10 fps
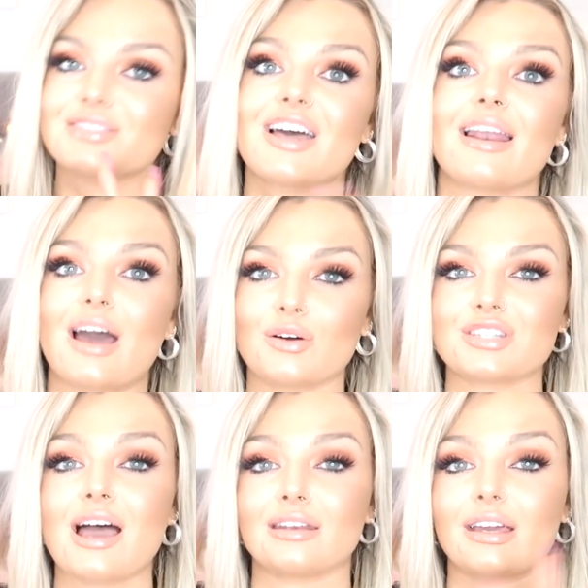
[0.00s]
10 out of
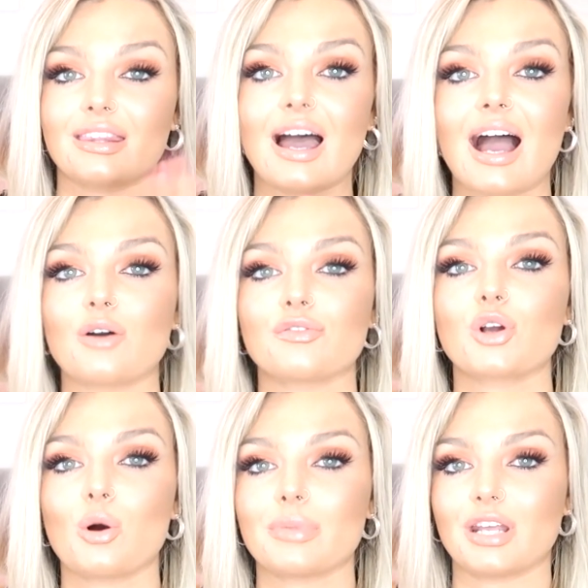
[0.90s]
10 like that outfit
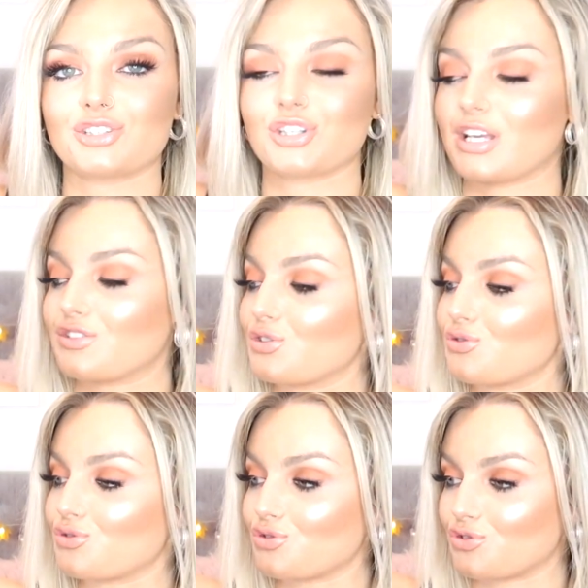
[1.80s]
combination is
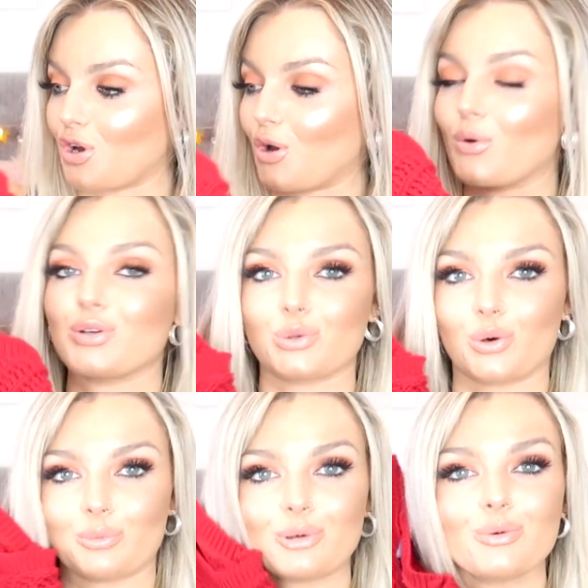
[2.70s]
so
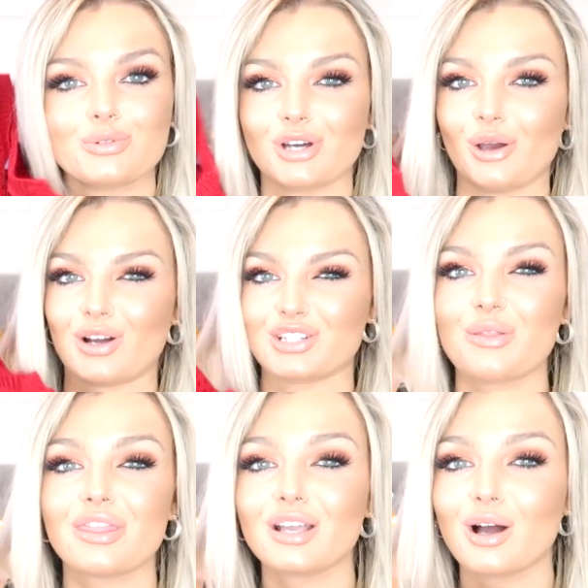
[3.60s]
adorable so I
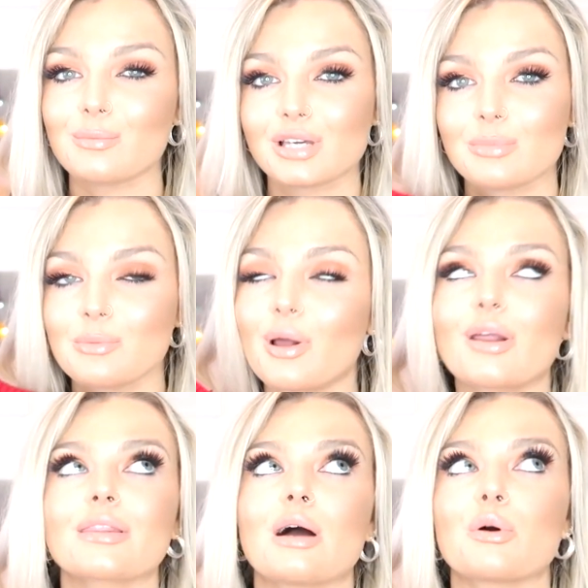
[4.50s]
don't think I'm going to be
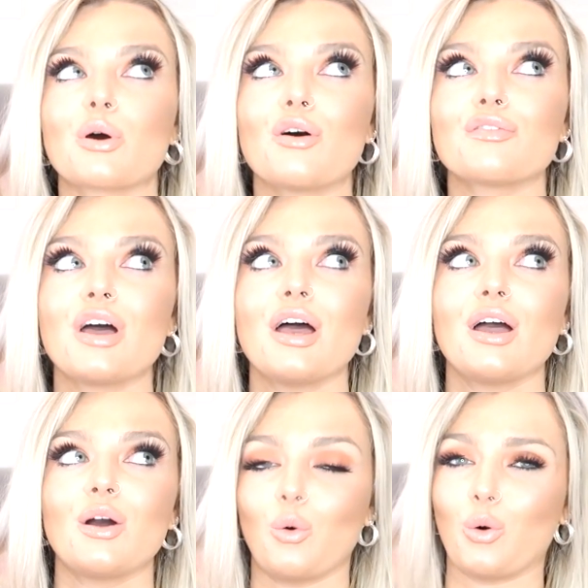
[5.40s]
pulling that one off
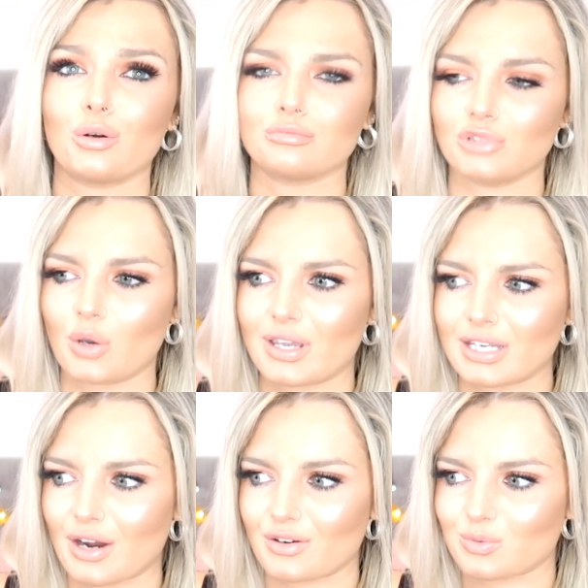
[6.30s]
or nowhere
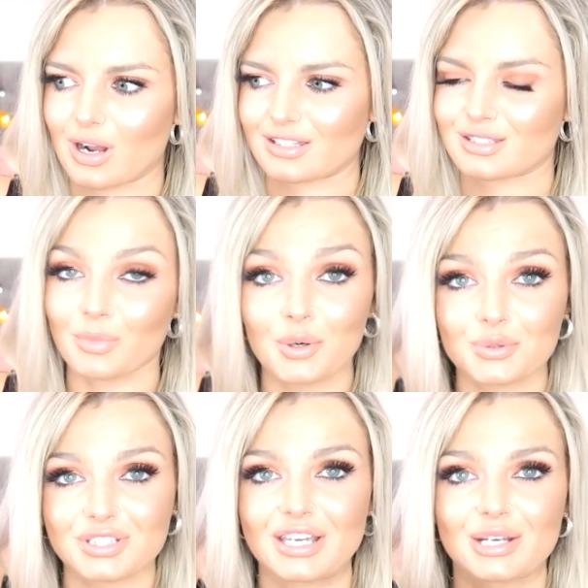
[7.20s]
near as well as the
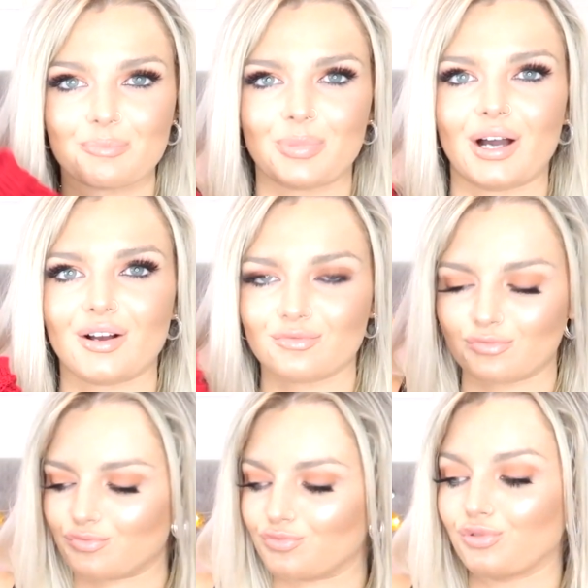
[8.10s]
model did but
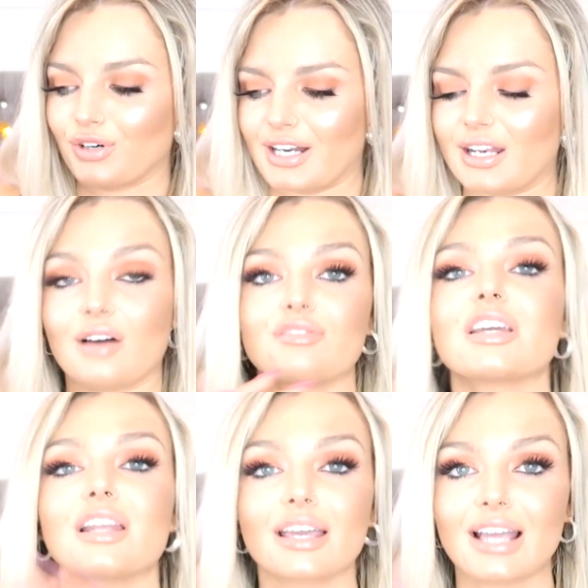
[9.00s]
really
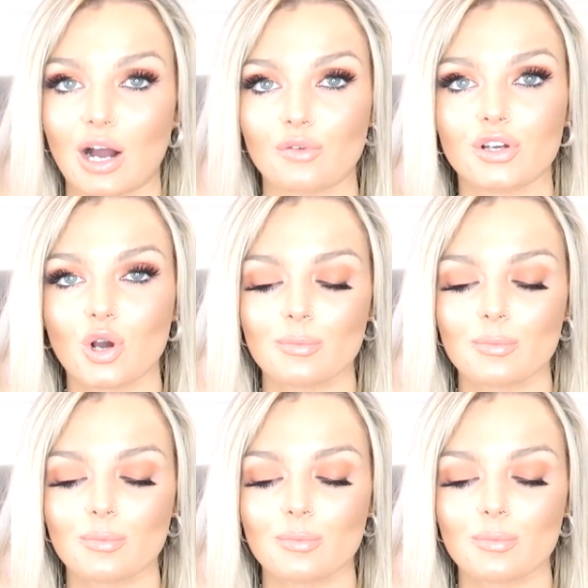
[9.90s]
lovely like outfit